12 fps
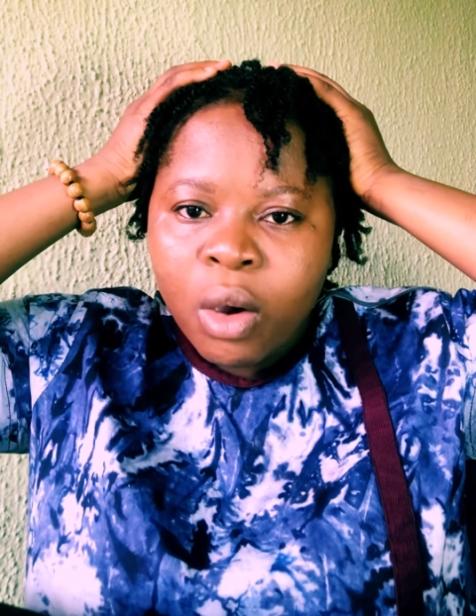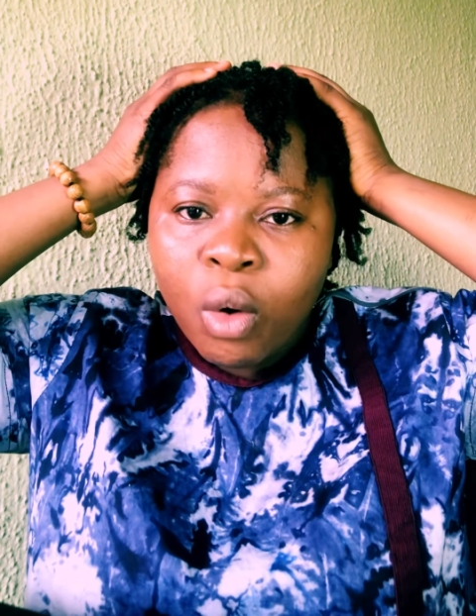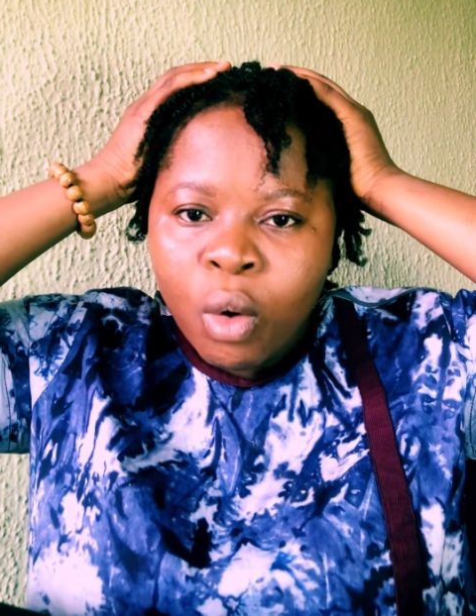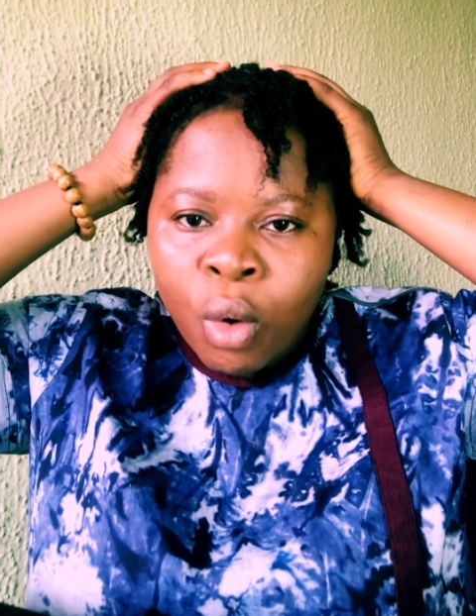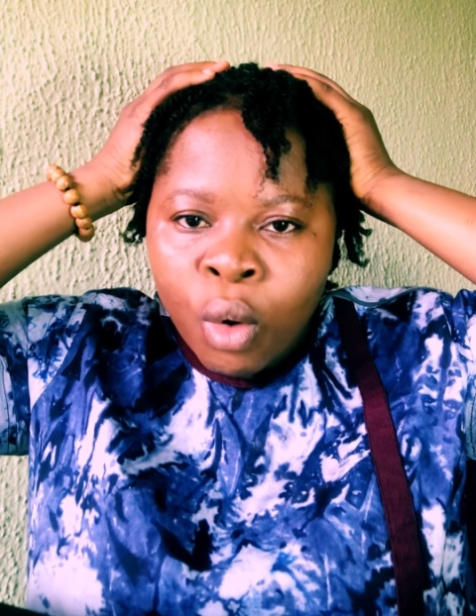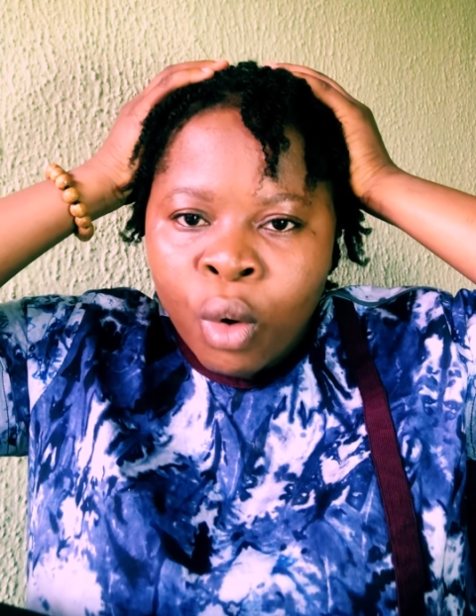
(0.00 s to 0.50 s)

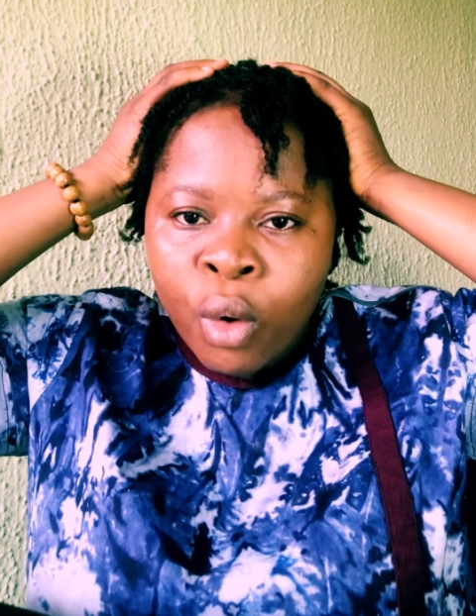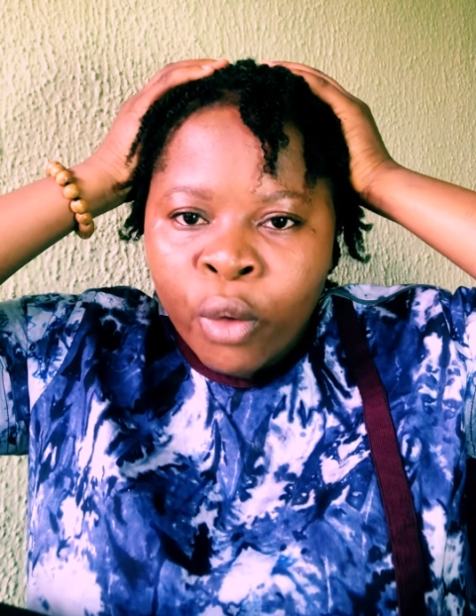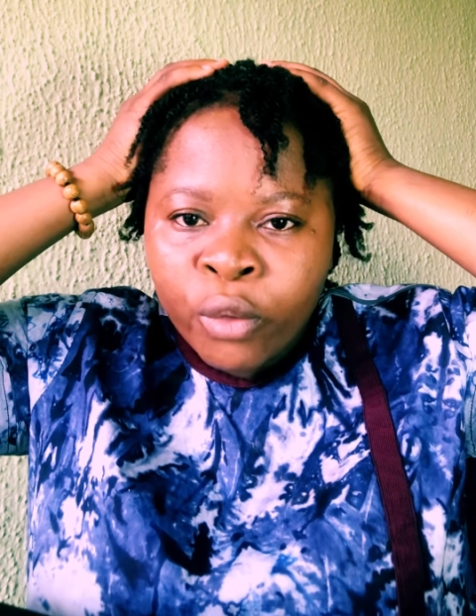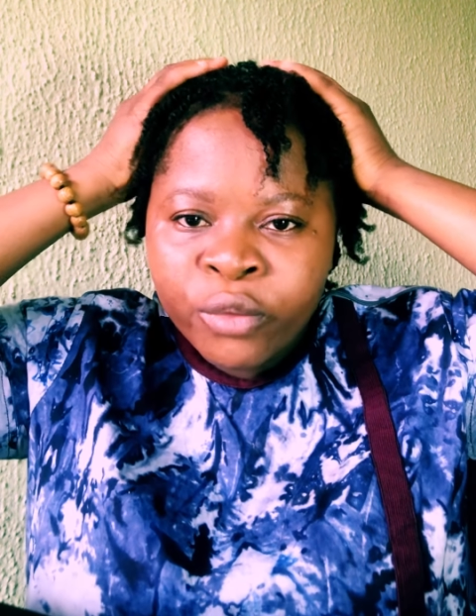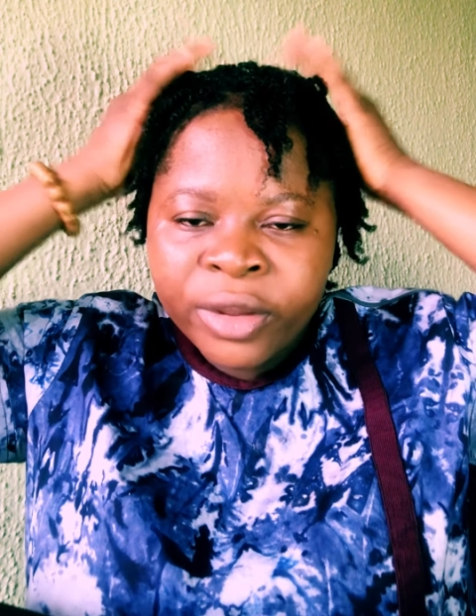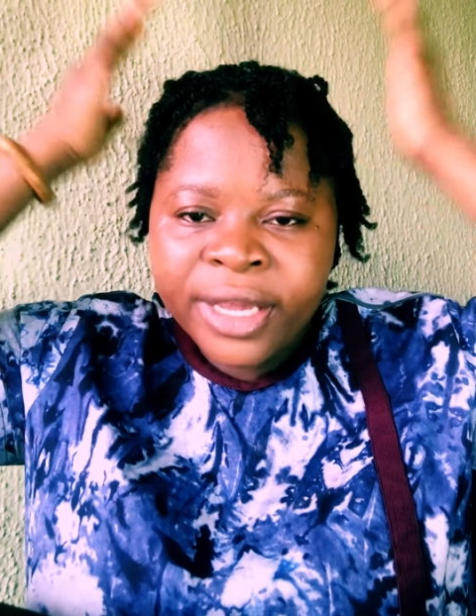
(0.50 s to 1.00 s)

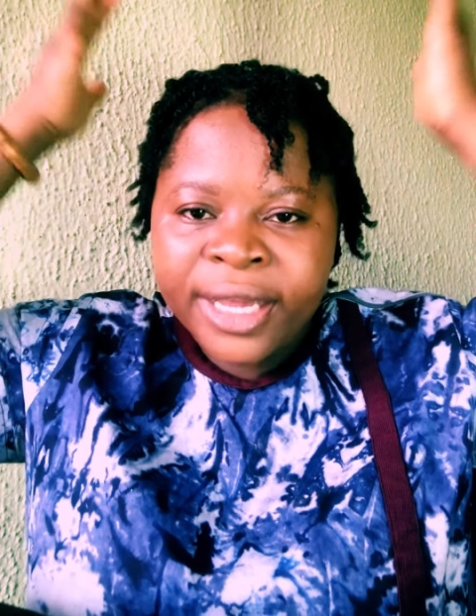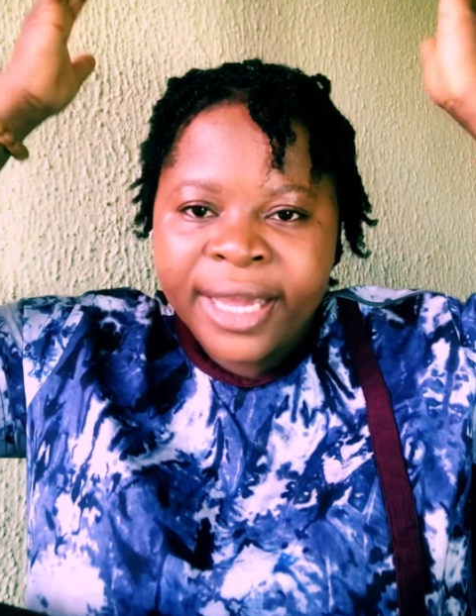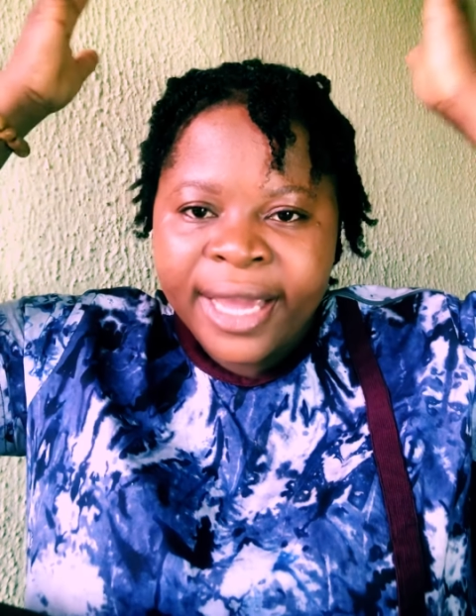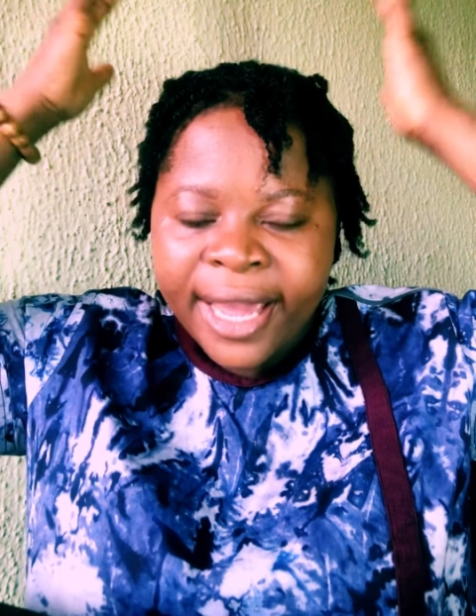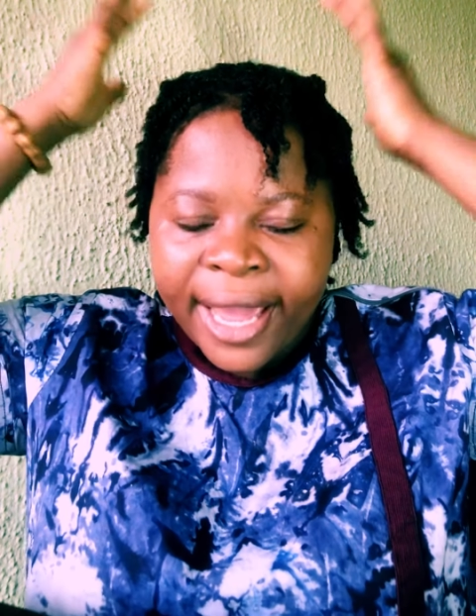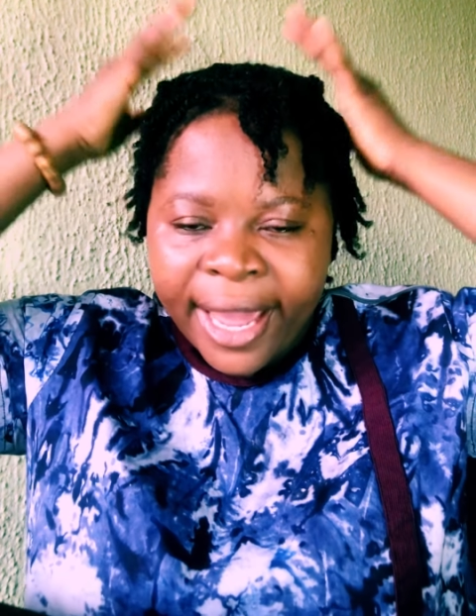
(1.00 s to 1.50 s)
Orí,
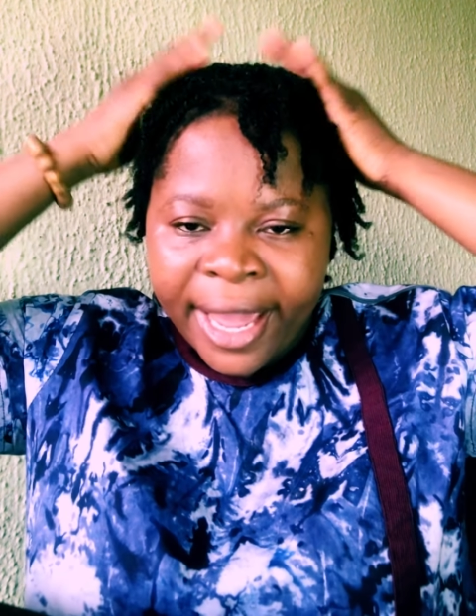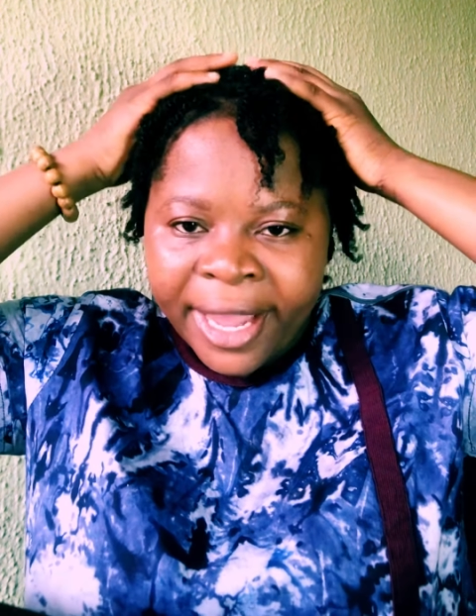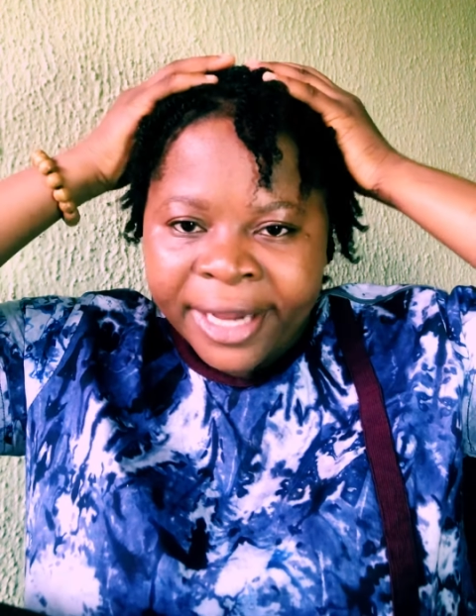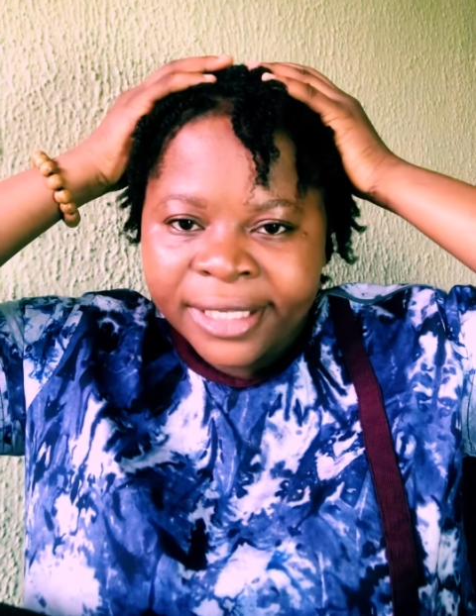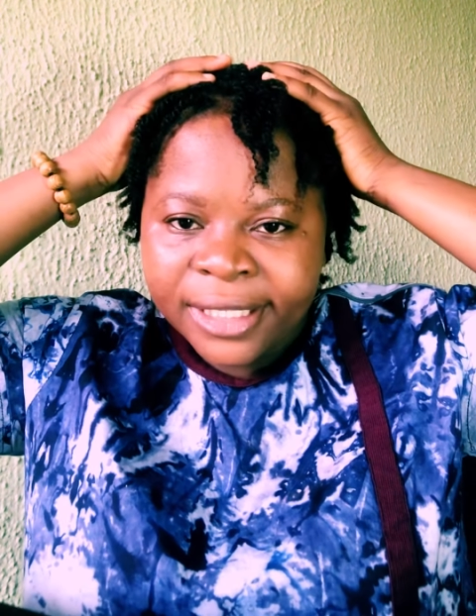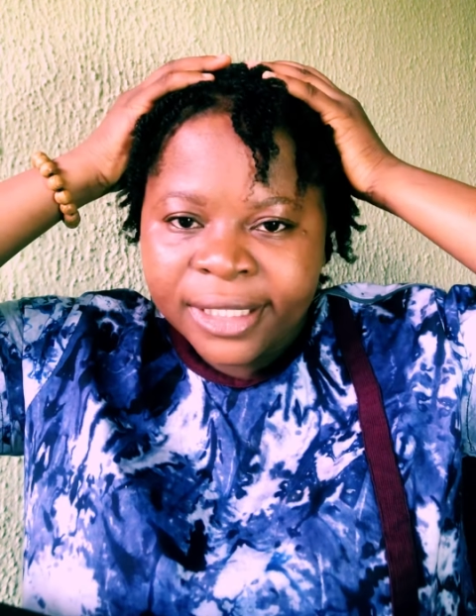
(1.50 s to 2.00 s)

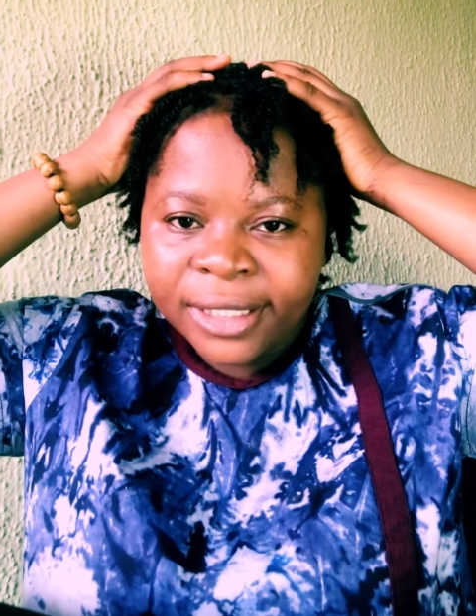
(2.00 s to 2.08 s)
head.